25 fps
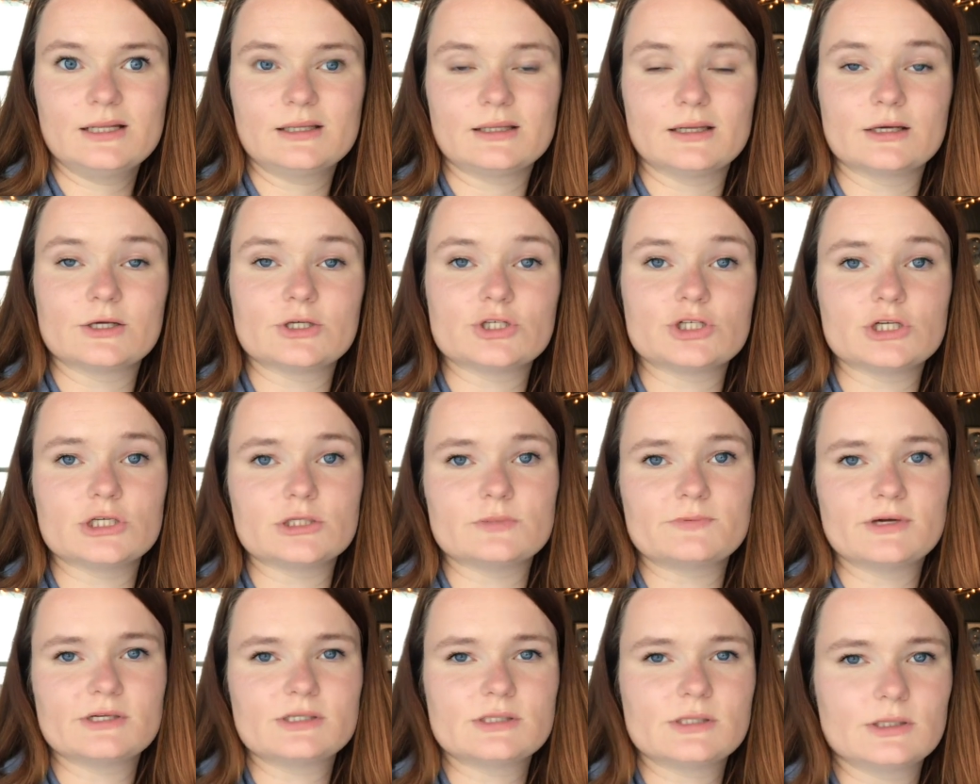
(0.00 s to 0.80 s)
Like she's
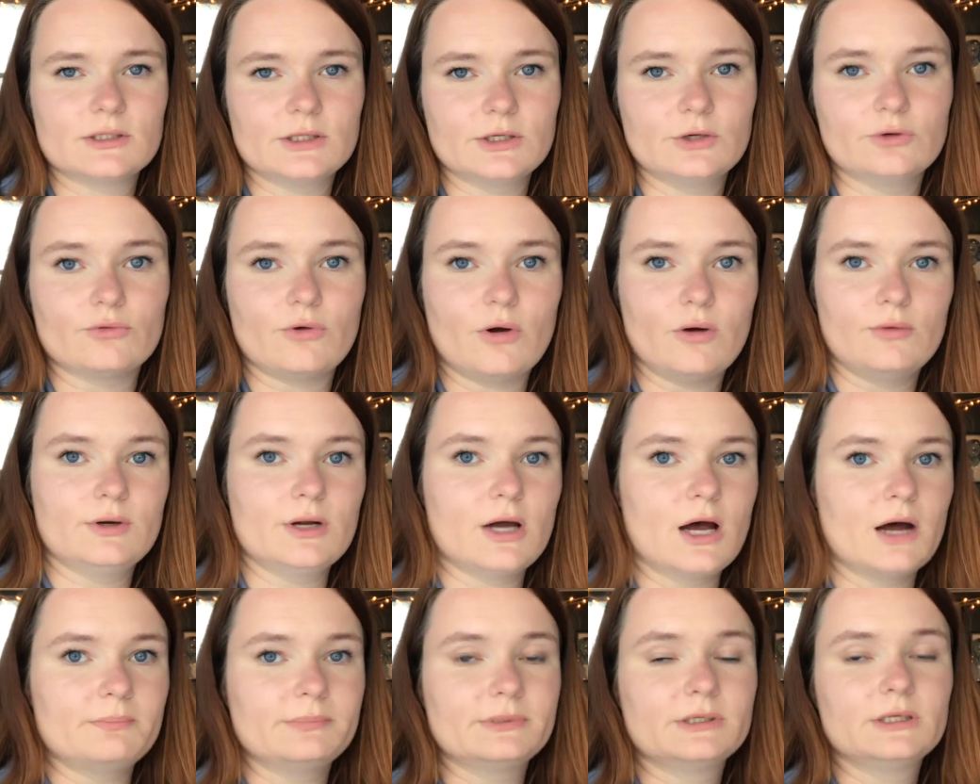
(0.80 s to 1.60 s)
basically grown
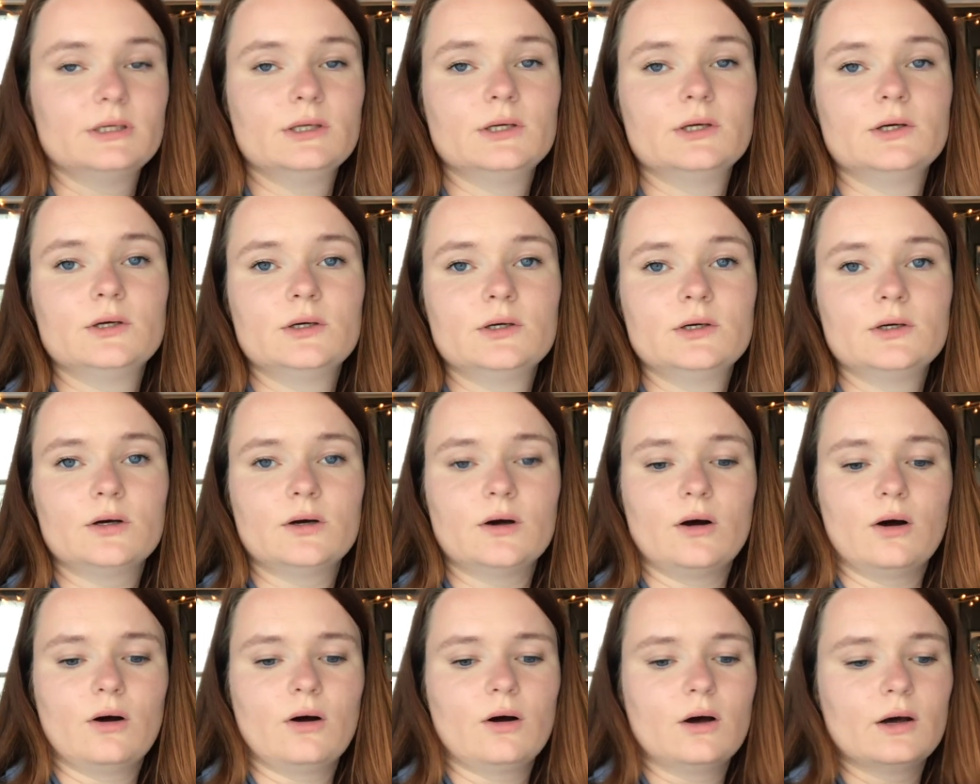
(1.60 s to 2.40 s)
up
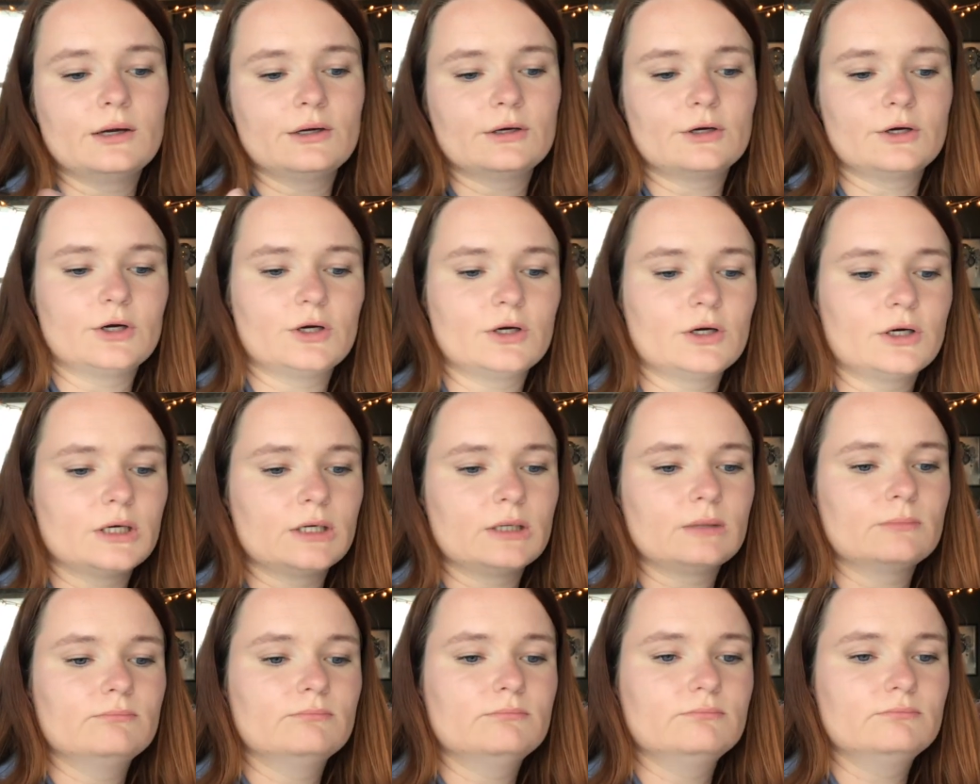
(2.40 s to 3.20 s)
on
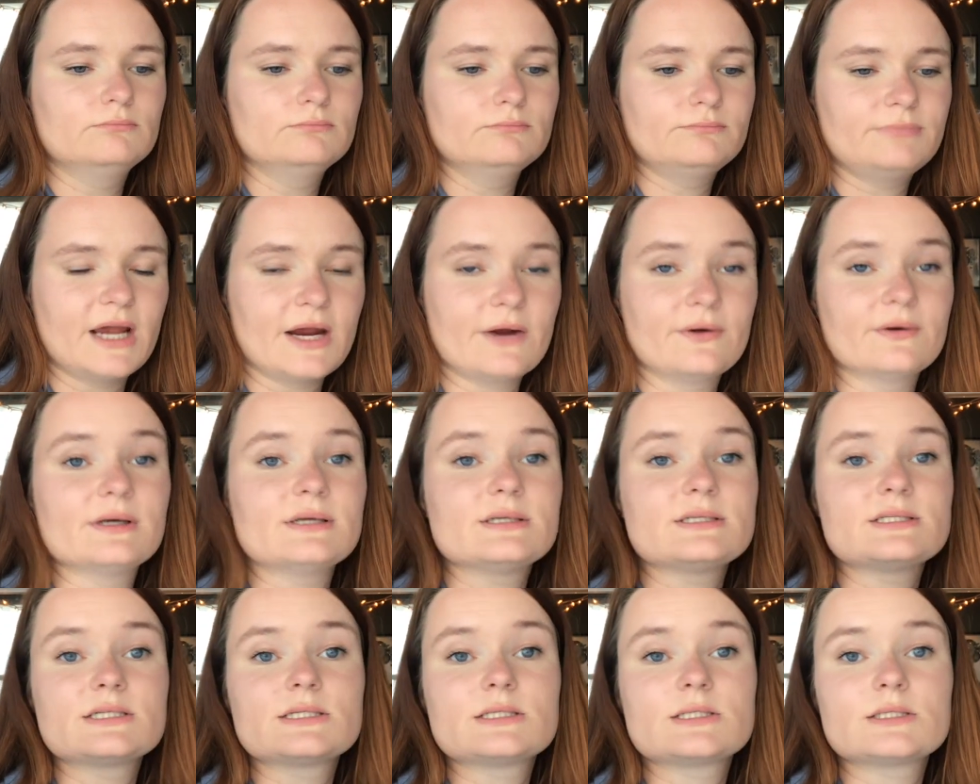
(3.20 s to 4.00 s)
her
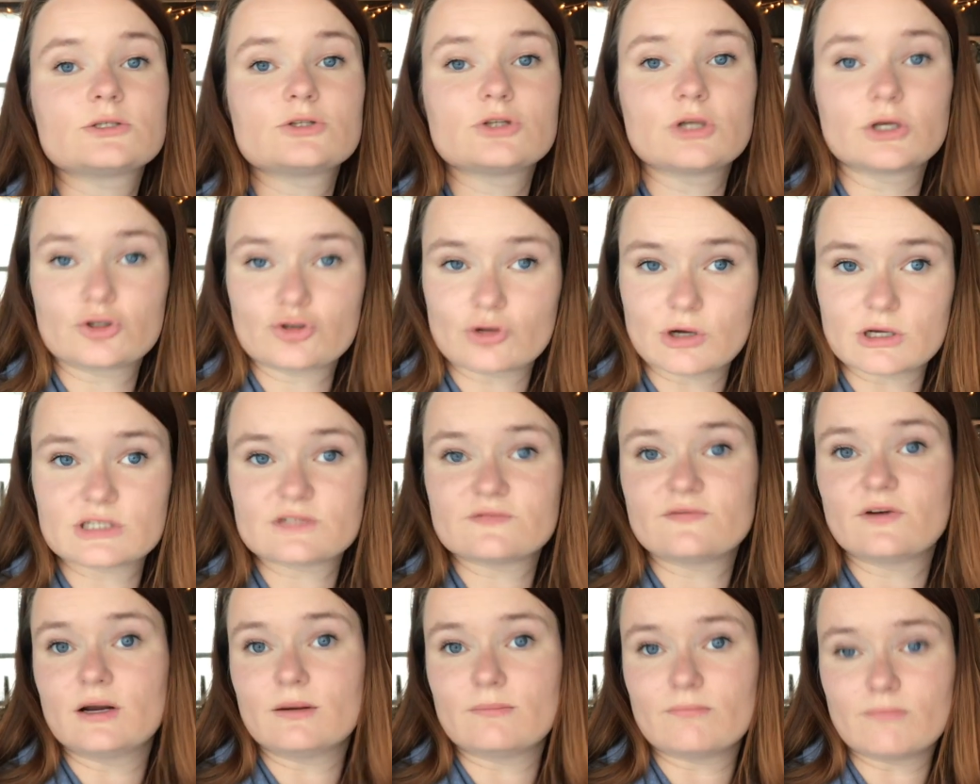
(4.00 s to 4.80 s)
parents, like trust
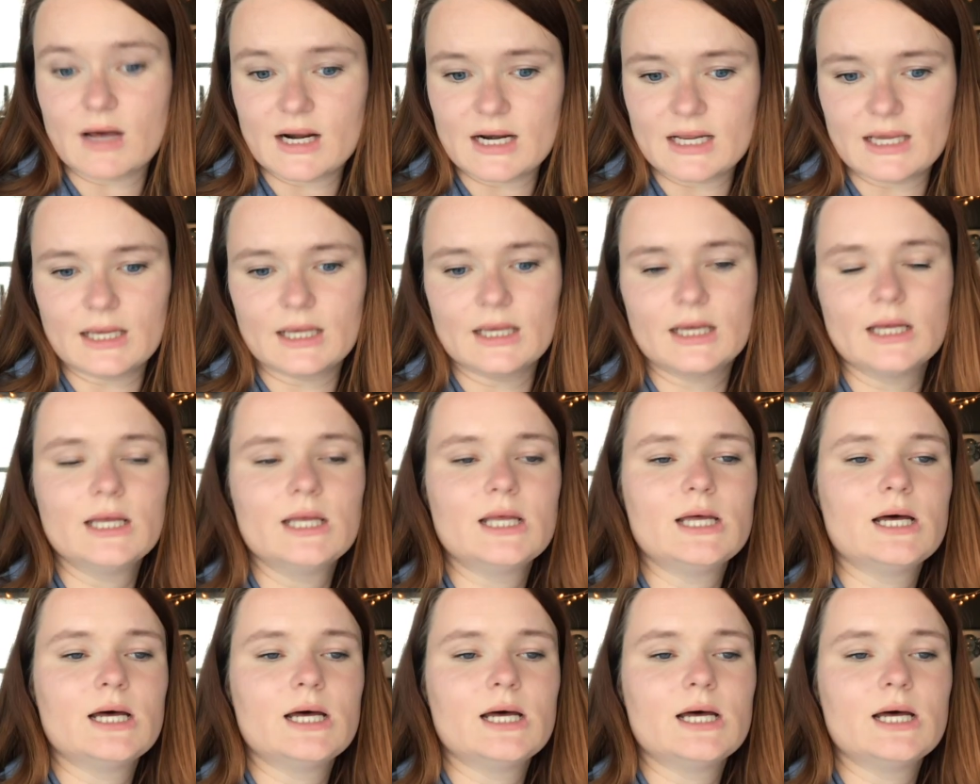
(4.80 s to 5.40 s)
fund money.